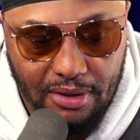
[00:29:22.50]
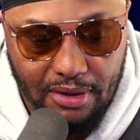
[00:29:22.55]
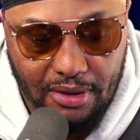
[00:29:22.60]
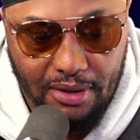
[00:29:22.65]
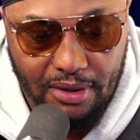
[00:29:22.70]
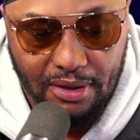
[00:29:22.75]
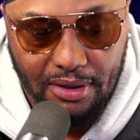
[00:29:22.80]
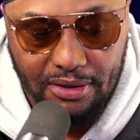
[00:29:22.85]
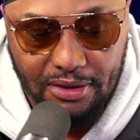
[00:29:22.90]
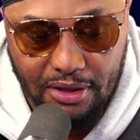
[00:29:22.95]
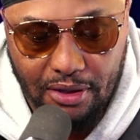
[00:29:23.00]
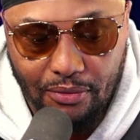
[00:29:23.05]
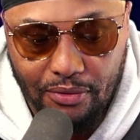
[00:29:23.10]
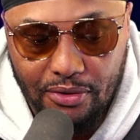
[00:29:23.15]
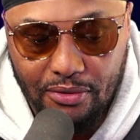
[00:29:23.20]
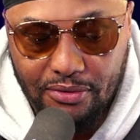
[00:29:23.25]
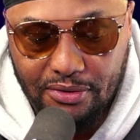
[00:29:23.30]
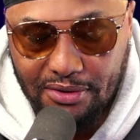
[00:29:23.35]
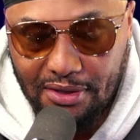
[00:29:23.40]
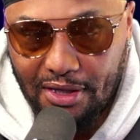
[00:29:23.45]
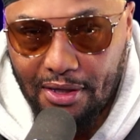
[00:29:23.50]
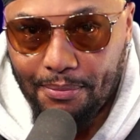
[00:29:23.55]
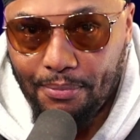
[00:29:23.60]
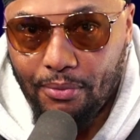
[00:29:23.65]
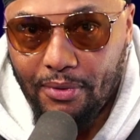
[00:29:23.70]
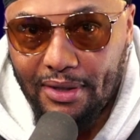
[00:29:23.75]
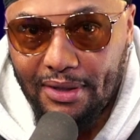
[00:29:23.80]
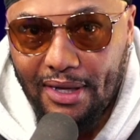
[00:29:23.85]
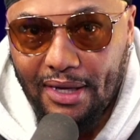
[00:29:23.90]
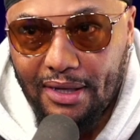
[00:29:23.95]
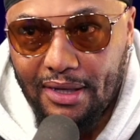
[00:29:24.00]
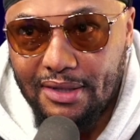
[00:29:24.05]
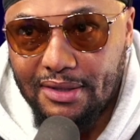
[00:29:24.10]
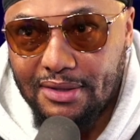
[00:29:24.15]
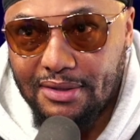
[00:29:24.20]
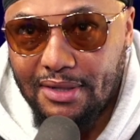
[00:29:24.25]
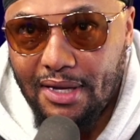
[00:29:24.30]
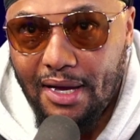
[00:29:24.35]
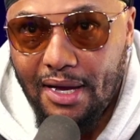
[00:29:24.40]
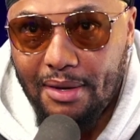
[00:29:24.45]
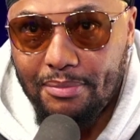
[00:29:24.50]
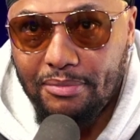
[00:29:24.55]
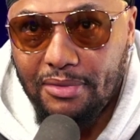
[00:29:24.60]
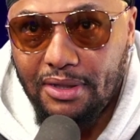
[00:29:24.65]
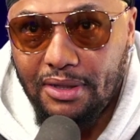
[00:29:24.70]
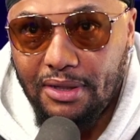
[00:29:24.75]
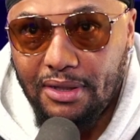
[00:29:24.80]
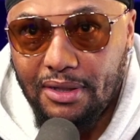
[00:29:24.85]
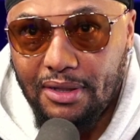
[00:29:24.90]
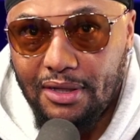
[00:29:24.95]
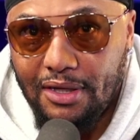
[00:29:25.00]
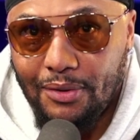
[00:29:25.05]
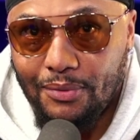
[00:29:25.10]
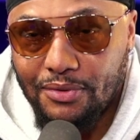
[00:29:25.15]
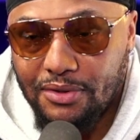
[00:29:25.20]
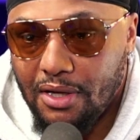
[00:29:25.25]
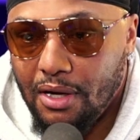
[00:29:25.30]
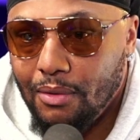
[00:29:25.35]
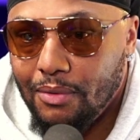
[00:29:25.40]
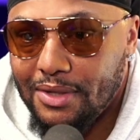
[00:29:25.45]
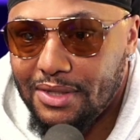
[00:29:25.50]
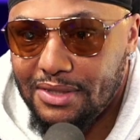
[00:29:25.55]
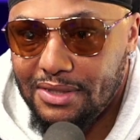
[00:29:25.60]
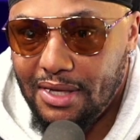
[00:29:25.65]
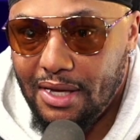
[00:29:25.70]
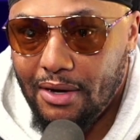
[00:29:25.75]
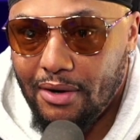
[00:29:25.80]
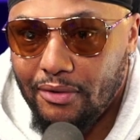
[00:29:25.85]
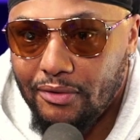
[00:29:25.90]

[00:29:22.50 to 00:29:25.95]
ethereal standpoint, like inside me, it was always there.